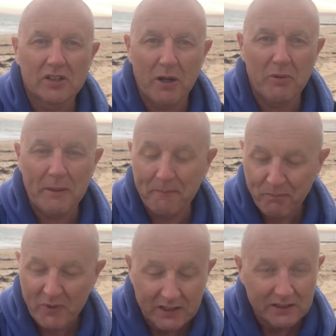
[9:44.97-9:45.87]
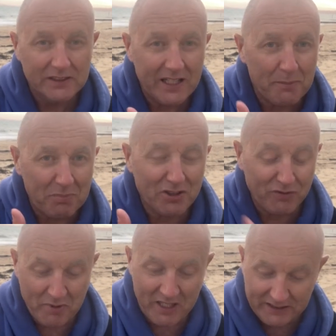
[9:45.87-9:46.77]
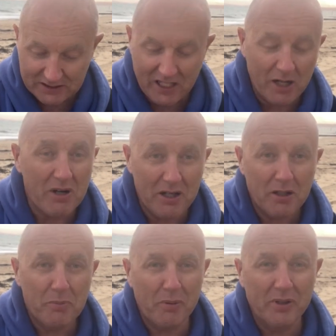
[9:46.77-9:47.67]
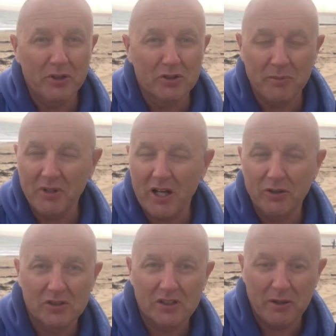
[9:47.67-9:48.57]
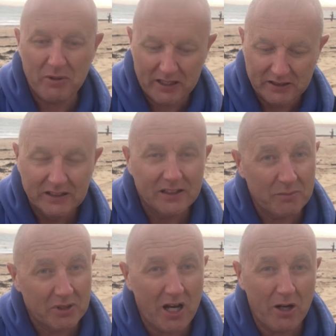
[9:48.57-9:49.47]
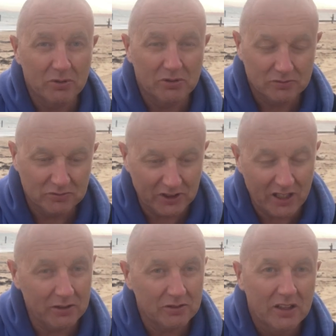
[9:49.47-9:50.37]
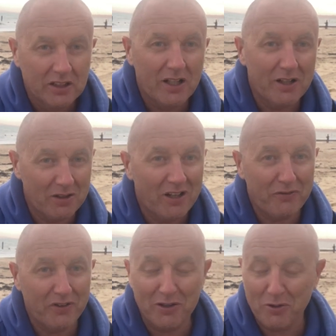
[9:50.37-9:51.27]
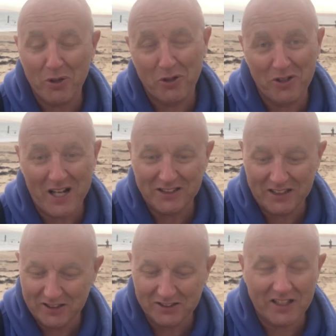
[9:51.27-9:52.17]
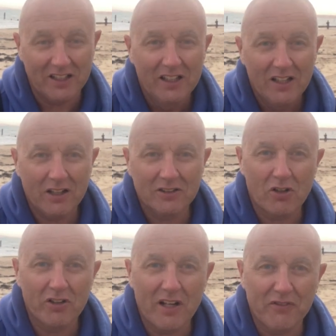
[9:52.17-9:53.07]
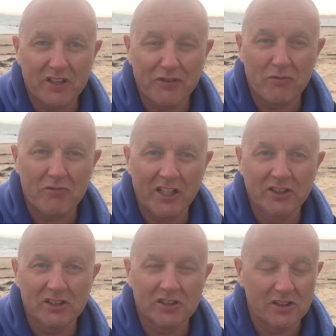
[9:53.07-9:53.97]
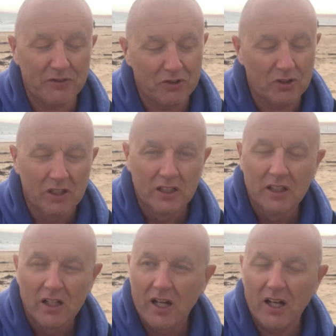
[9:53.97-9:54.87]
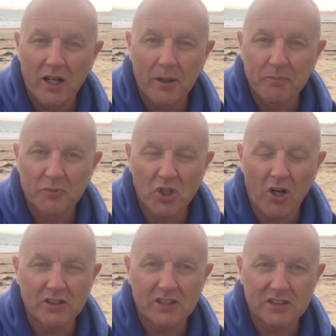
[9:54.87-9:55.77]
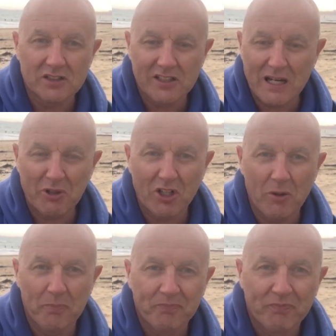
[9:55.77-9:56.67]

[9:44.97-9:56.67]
So yeah, plus for me, so I'll probably use some of those. So give them a go, you know. I think they're quite good actually, and I'm going to try the other different ranges and different sizes and see how we get on.